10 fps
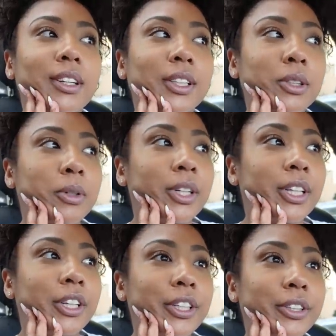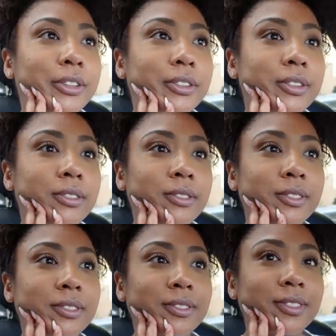that's what we're gonna do.
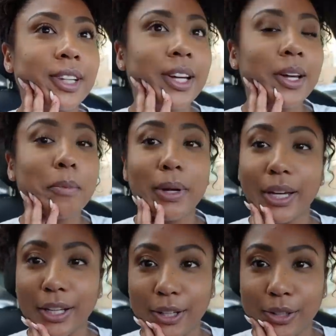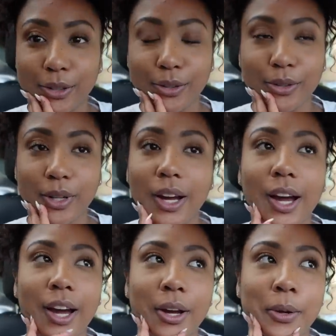But anywho,
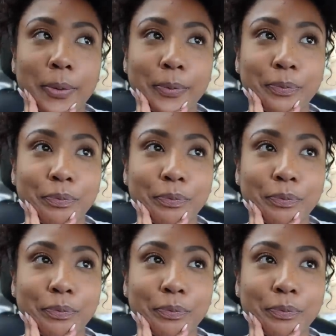I